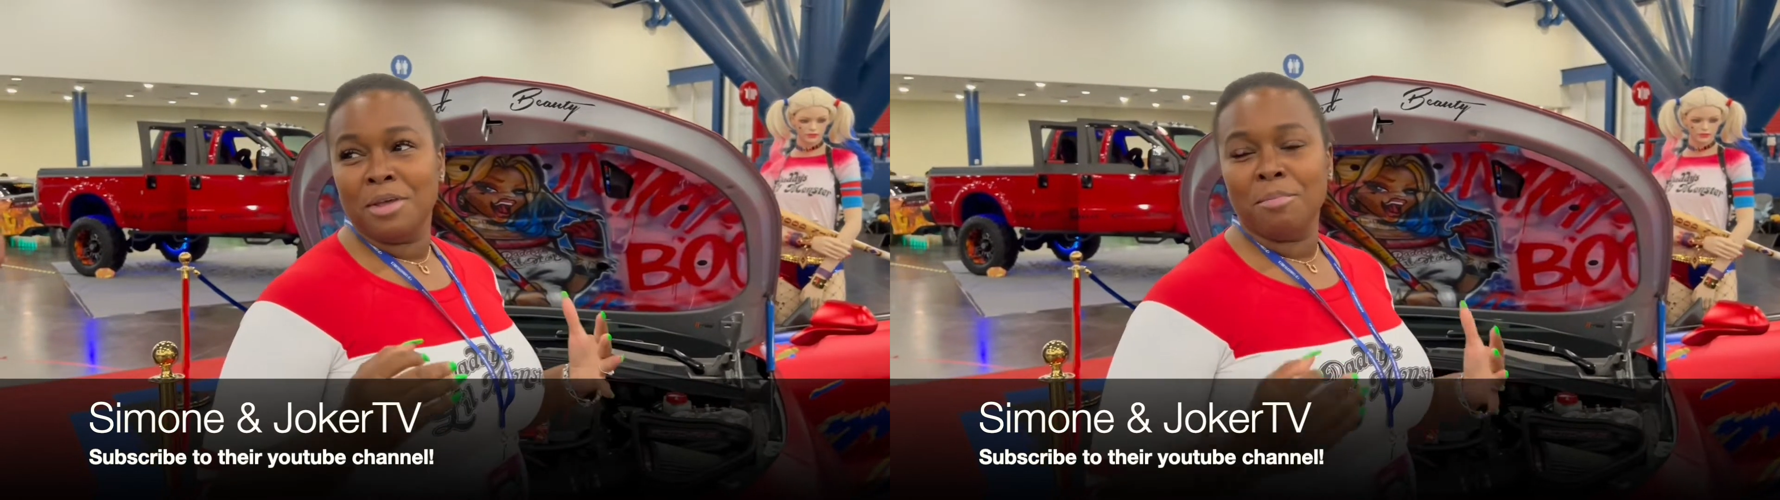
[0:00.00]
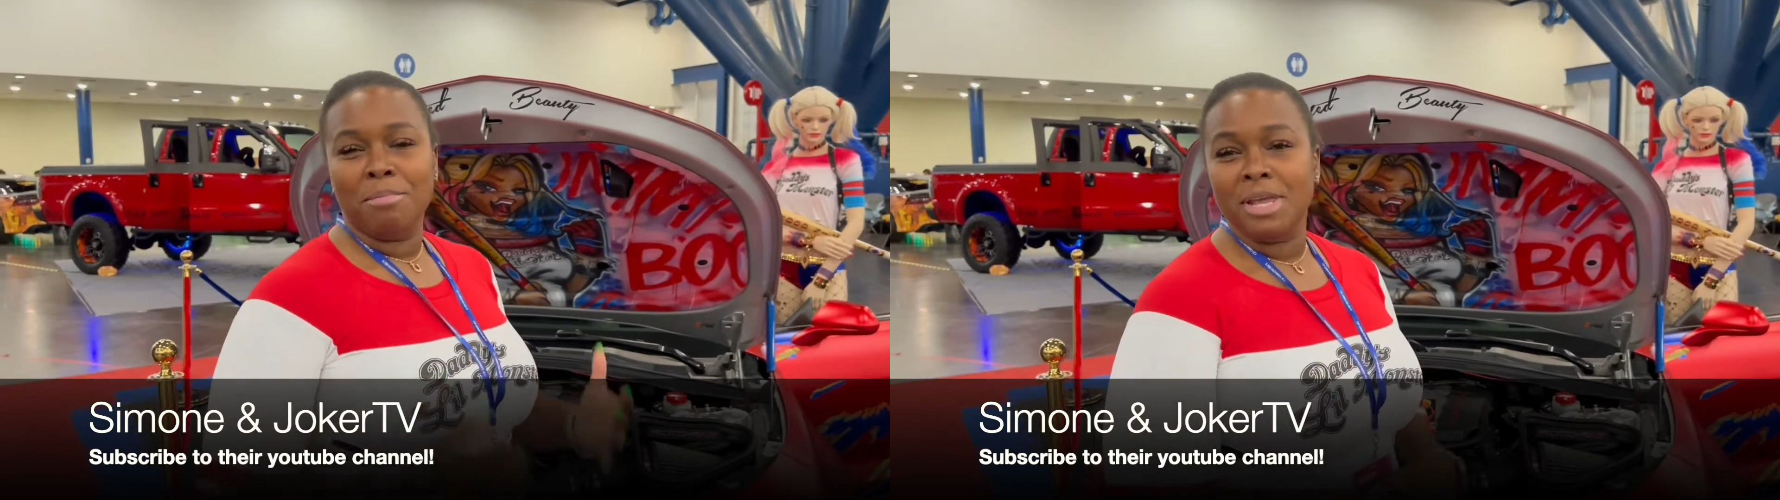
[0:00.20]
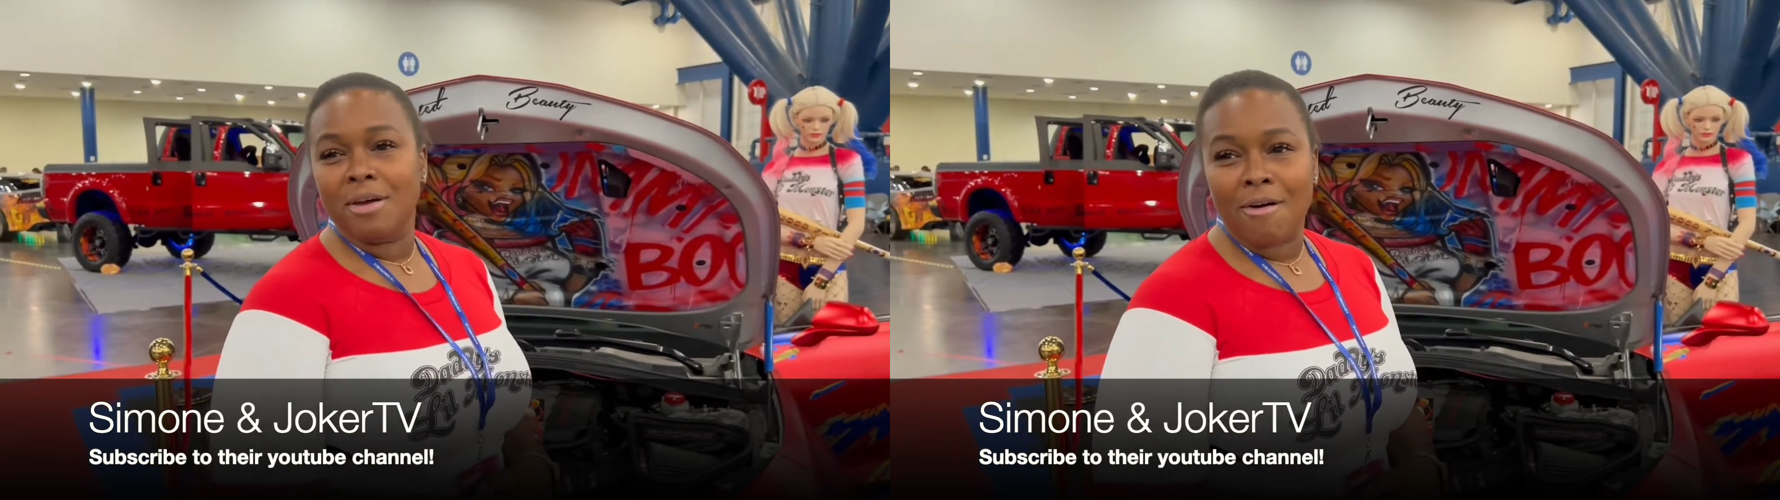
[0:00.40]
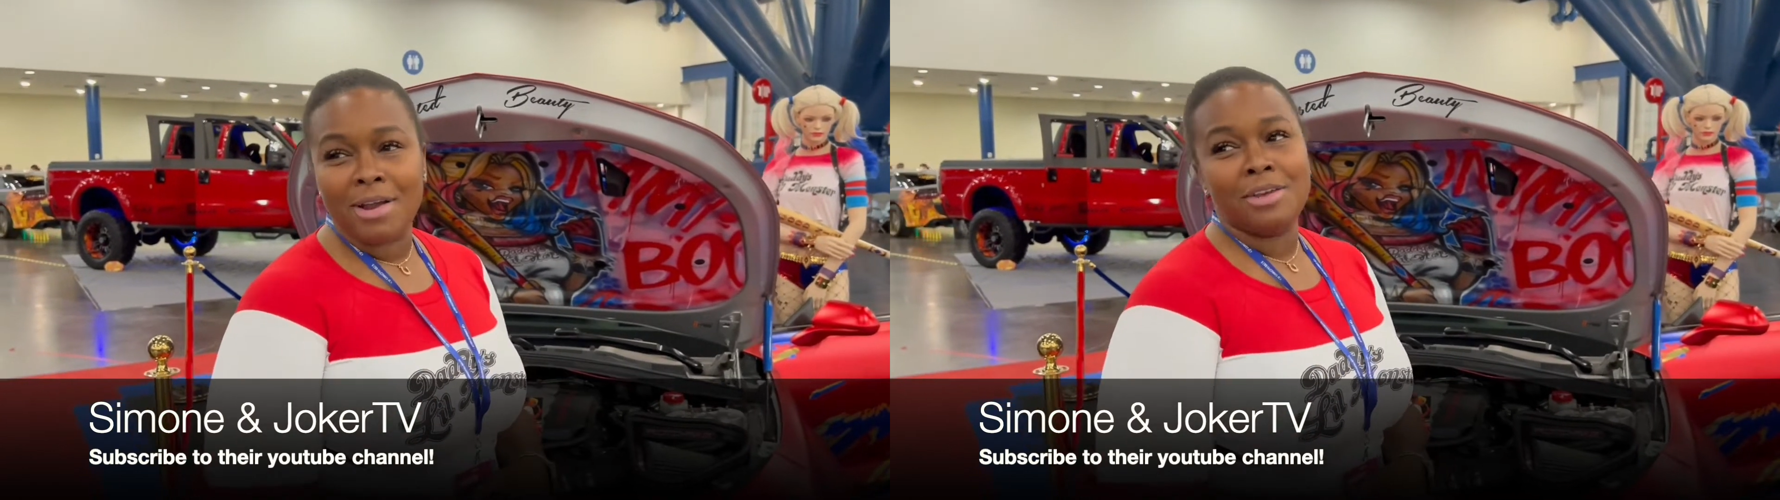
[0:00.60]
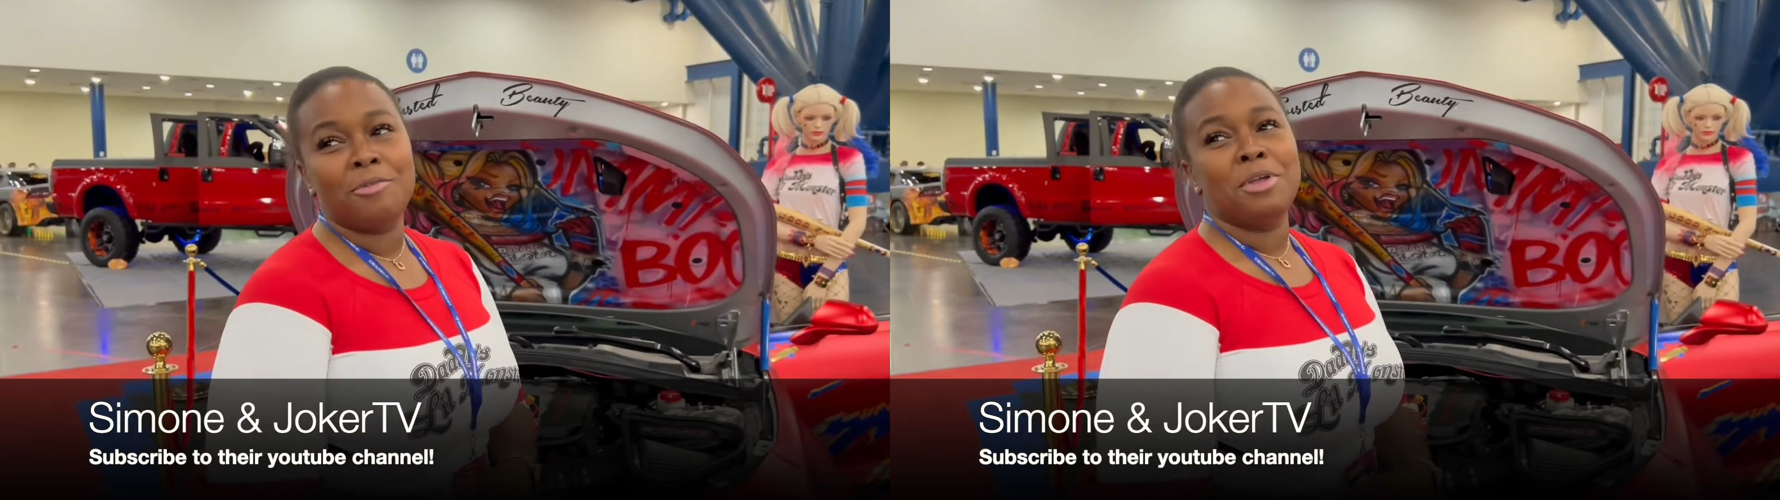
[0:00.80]
be
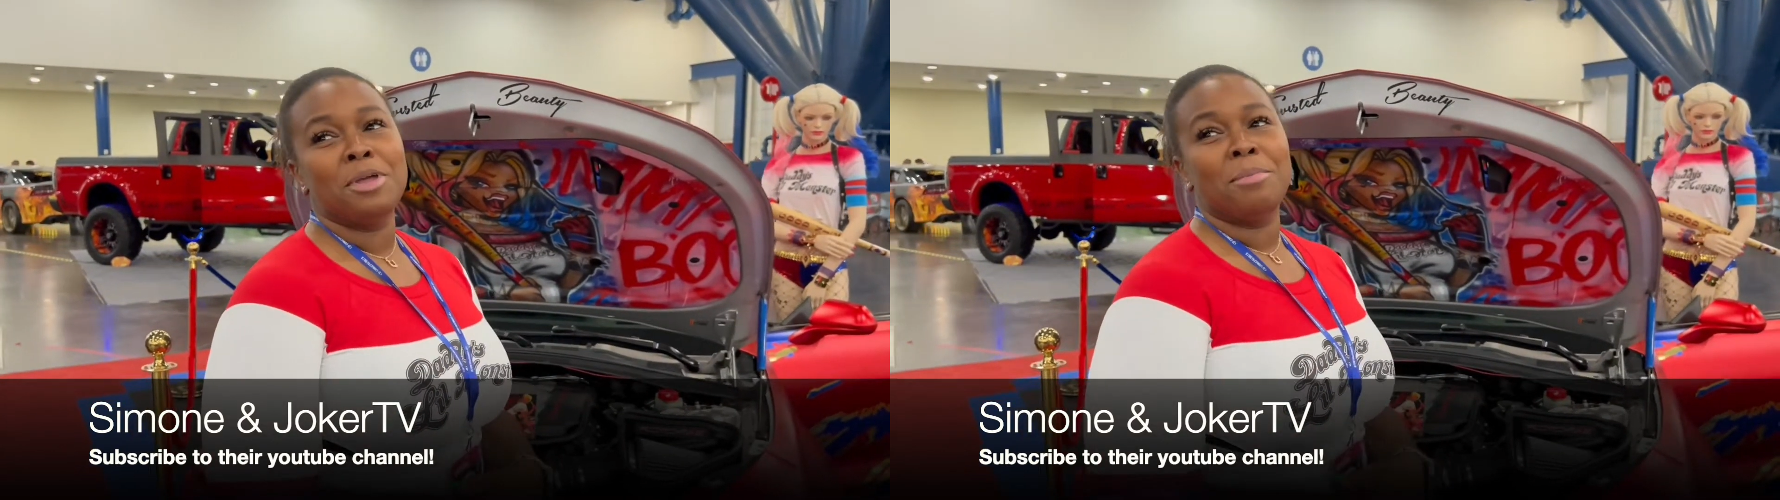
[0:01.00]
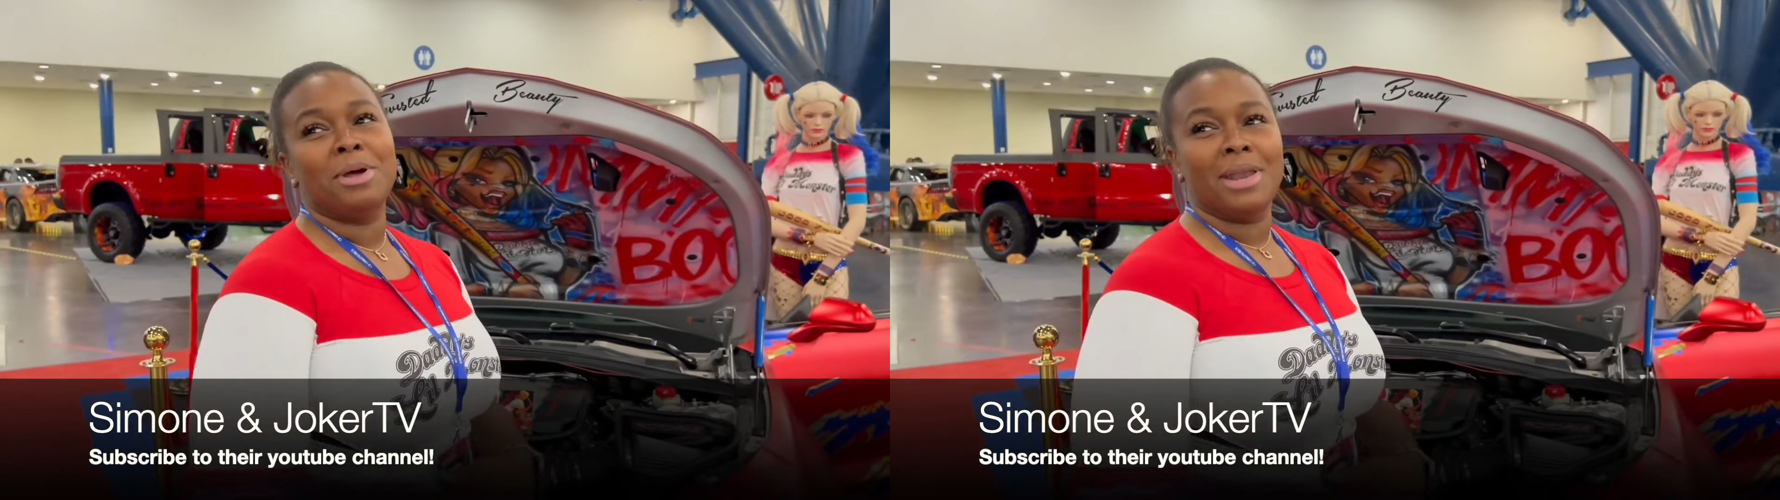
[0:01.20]
Harley Quinn, but